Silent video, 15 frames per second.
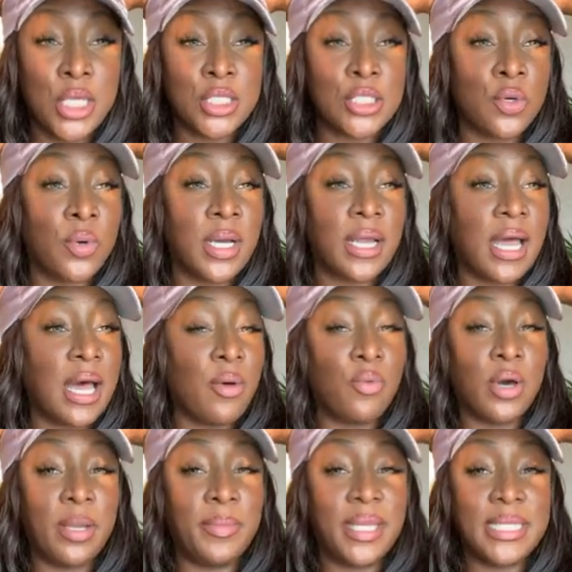So what God
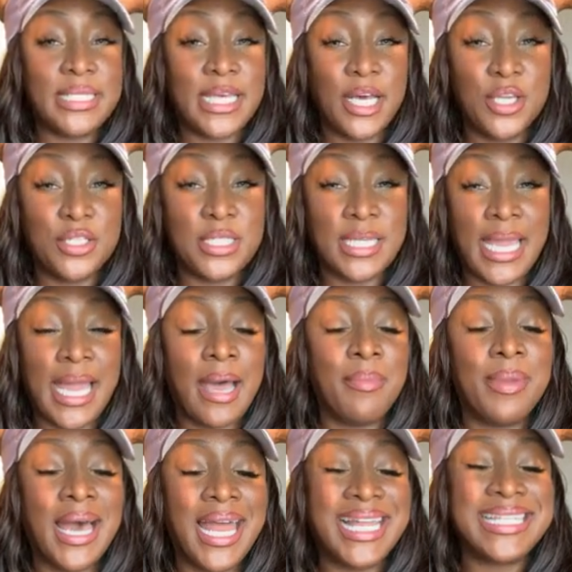wanted me to tell you today, I'm
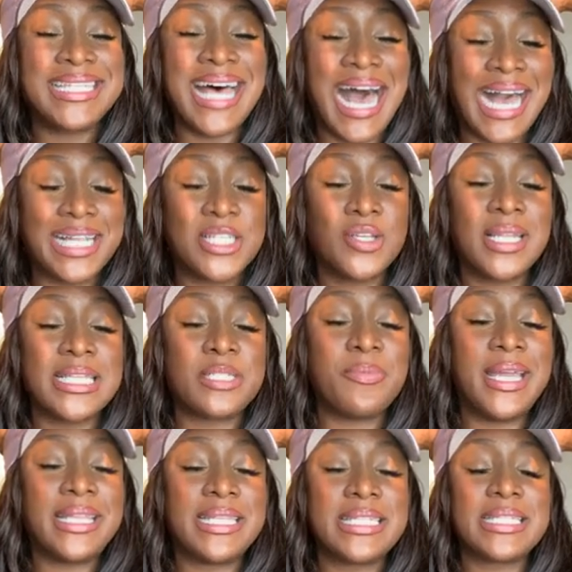not a doctor. Let's
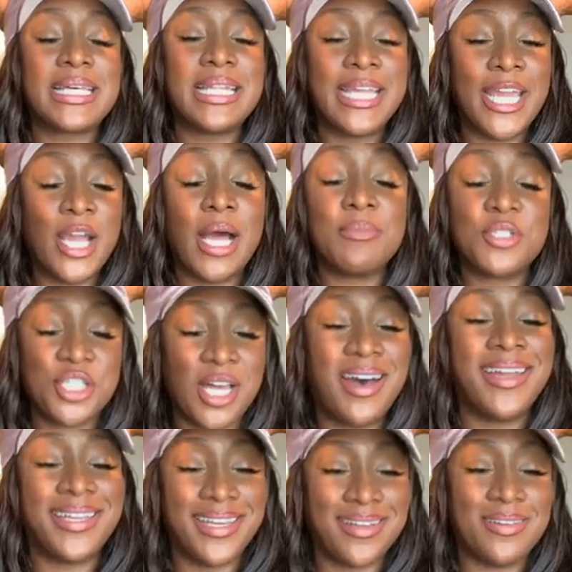make this clear. I'm
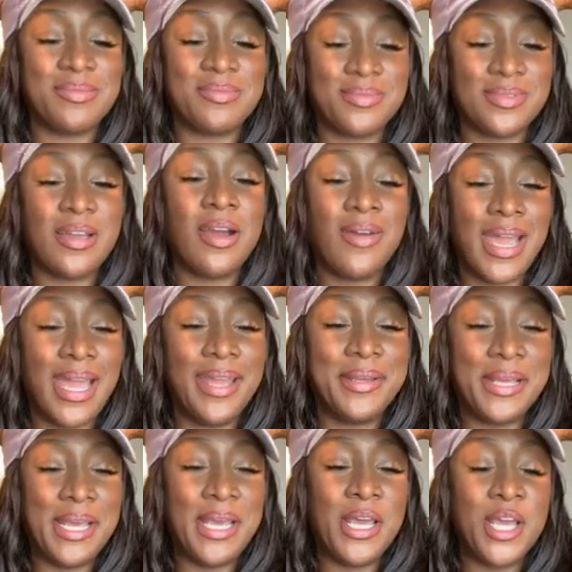Shania. All right?
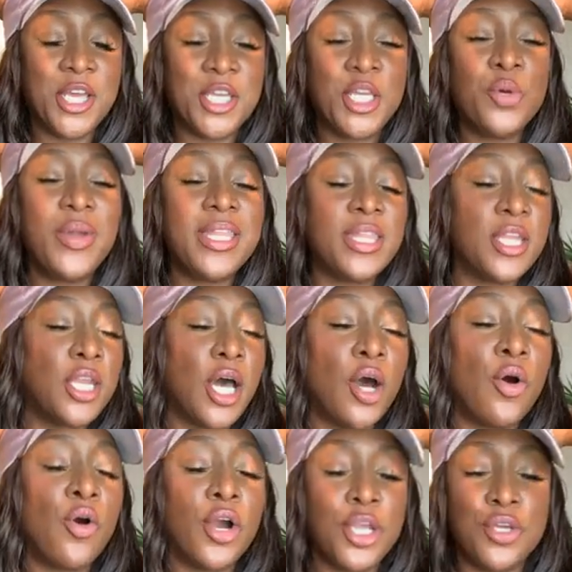You either
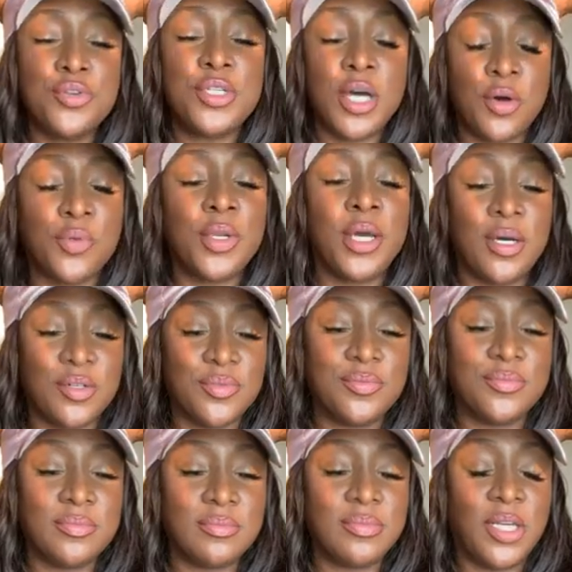know or you don't know.
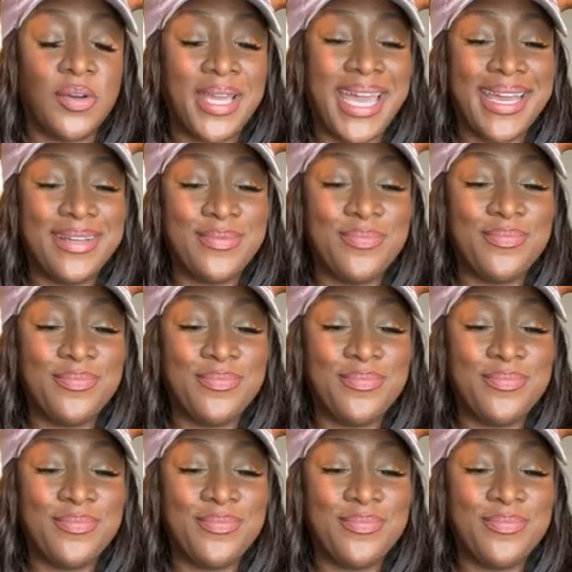Okay?